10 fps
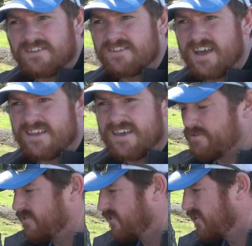this guy. That
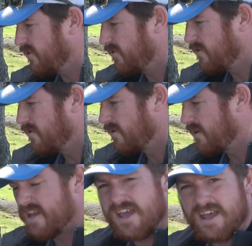was 2
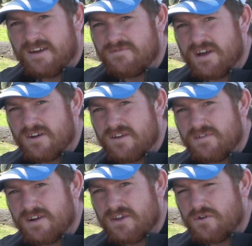in a very,
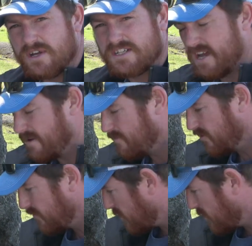very quick time. Those